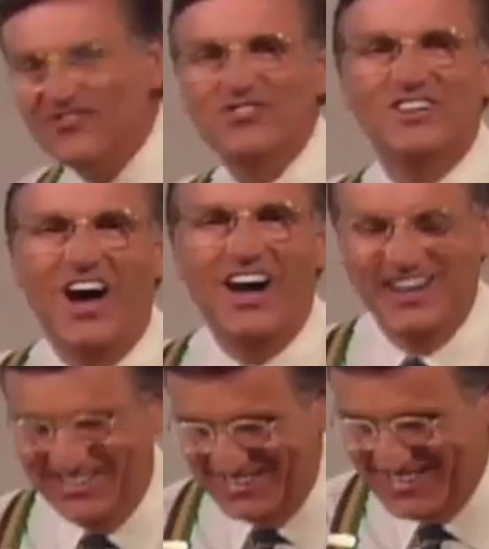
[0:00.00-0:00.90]
of
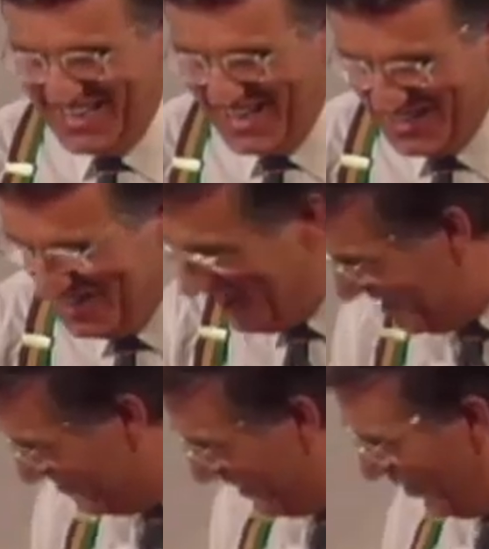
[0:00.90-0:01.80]
garland
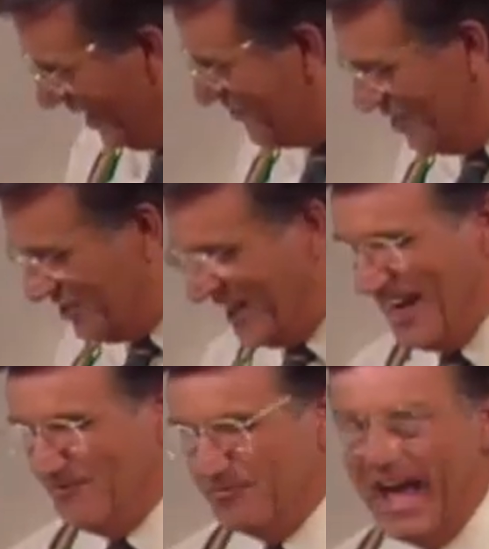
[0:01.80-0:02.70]
in a bowl. I've used a
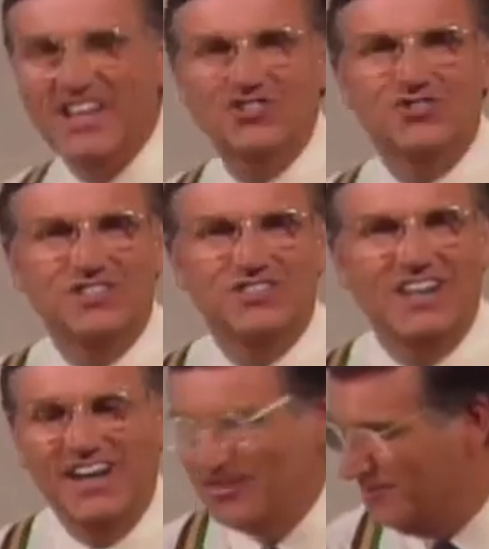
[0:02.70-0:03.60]
kind of pastry-ish
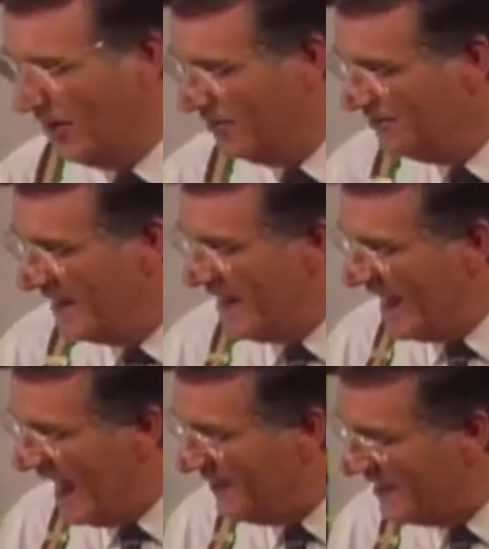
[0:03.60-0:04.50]
kind of bowl.
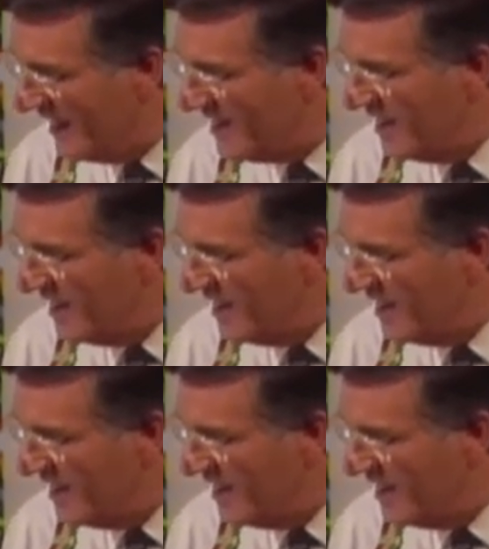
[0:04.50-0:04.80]
And then